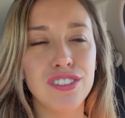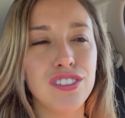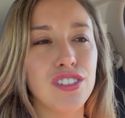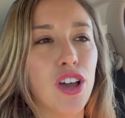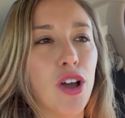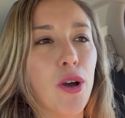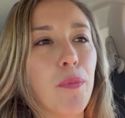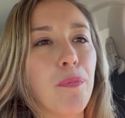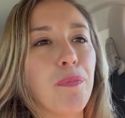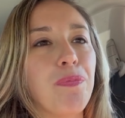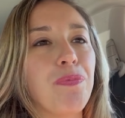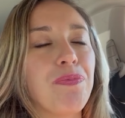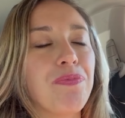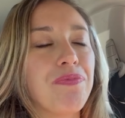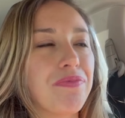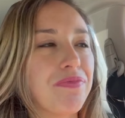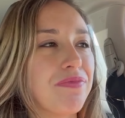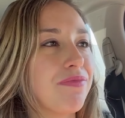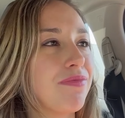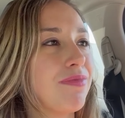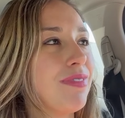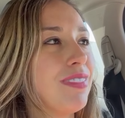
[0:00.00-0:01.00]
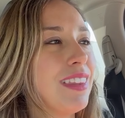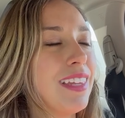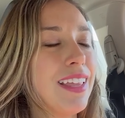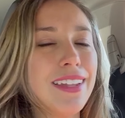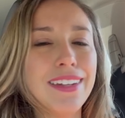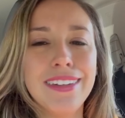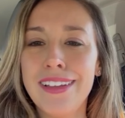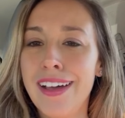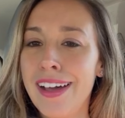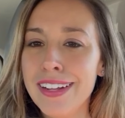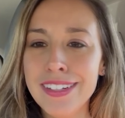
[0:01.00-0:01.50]
So
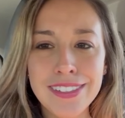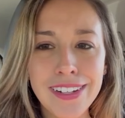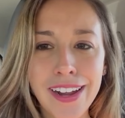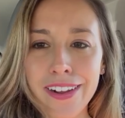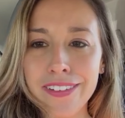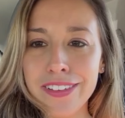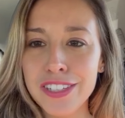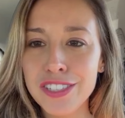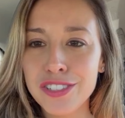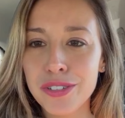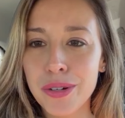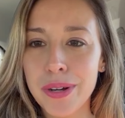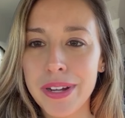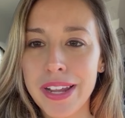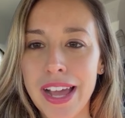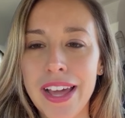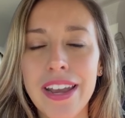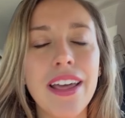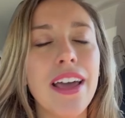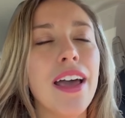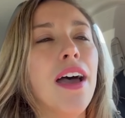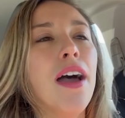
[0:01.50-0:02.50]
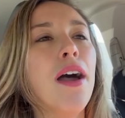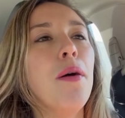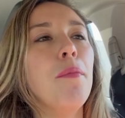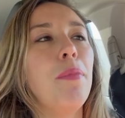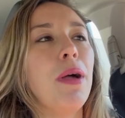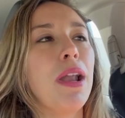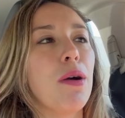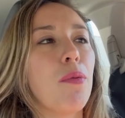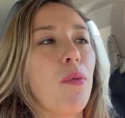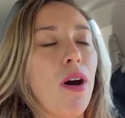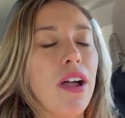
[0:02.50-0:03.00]
not entirely sure yet,
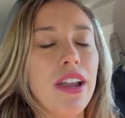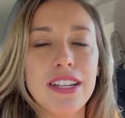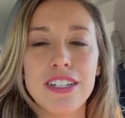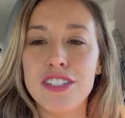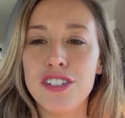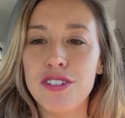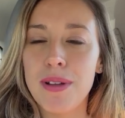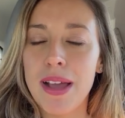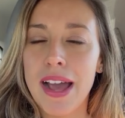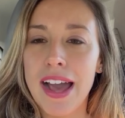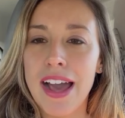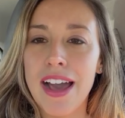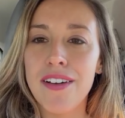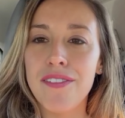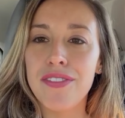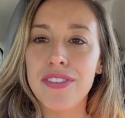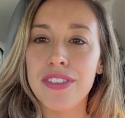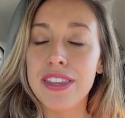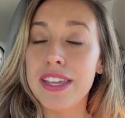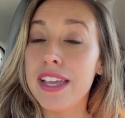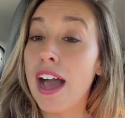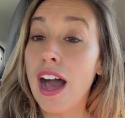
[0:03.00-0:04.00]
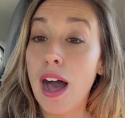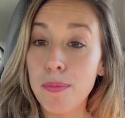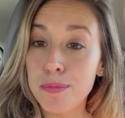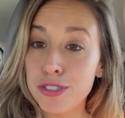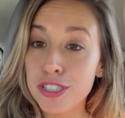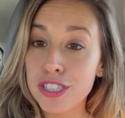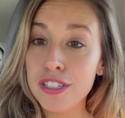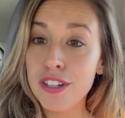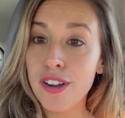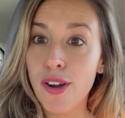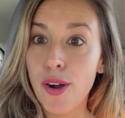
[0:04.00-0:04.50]
but I wanted to have the
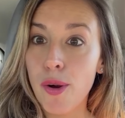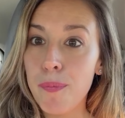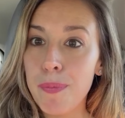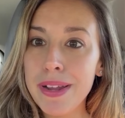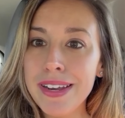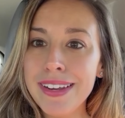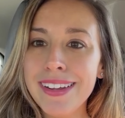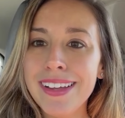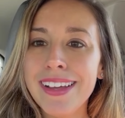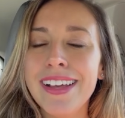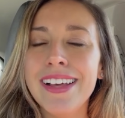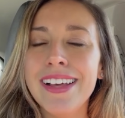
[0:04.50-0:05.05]
option open.